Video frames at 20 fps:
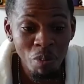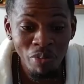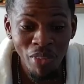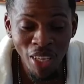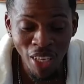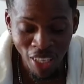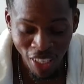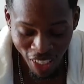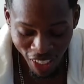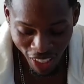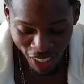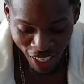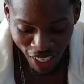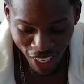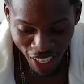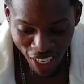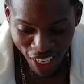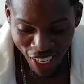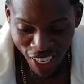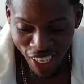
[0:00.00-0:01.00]

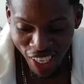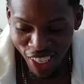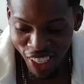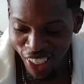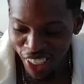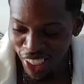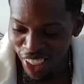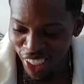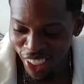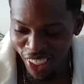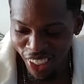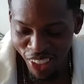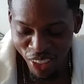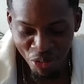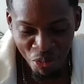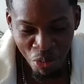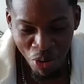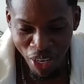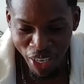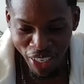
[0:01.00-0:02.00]

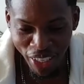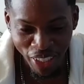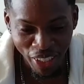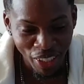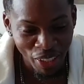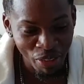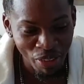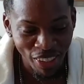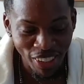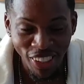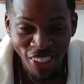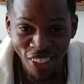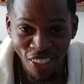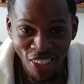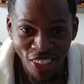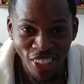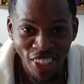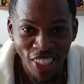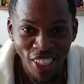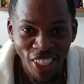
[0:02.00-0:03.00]
boy, I
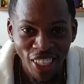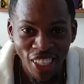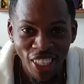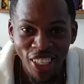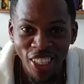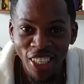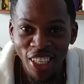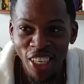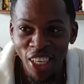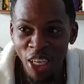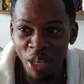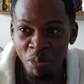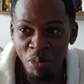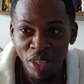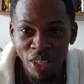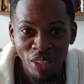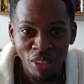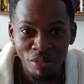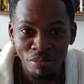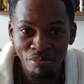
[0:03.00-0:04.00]
tell
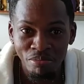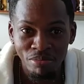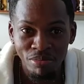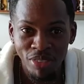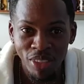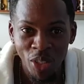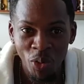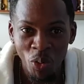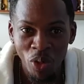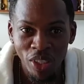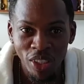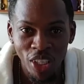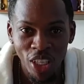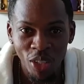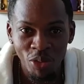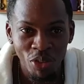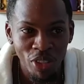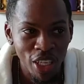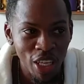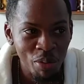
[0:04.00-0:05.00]
you, It went
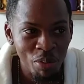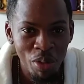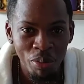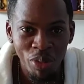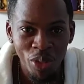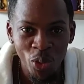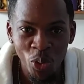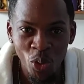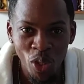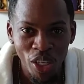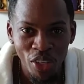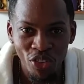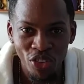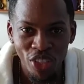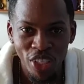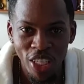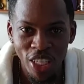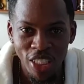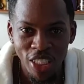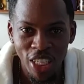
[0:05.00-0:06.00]
on for like maybe 2 or
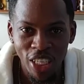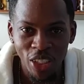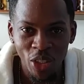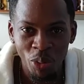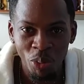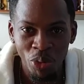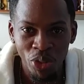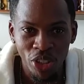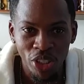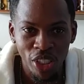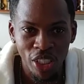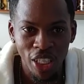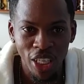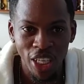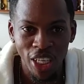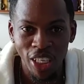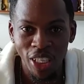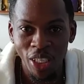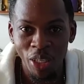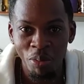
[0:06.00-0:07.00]
3 days. I had to push the
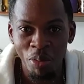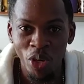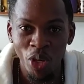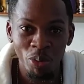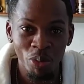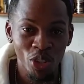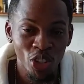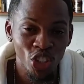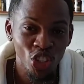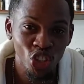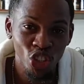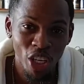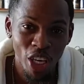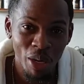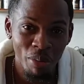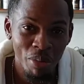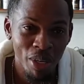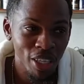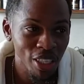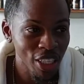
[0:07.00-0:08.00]
car. Big up the
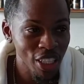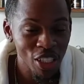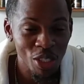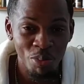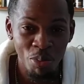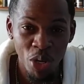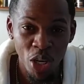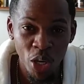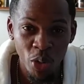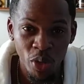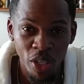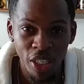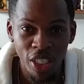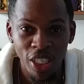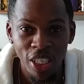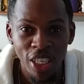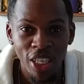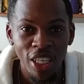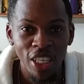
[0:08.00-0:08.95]
strong man, that's Merwin.